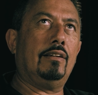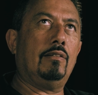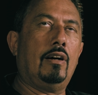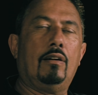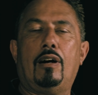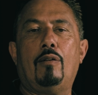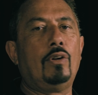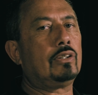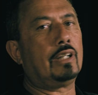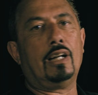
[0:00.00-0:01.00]
I'm
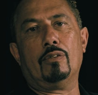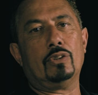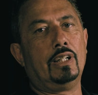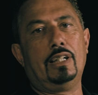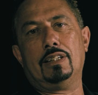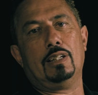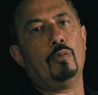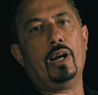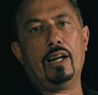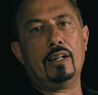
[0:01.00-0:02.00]
not saying it was easy,
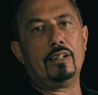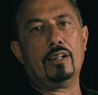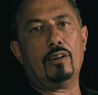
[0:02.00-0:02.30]
man.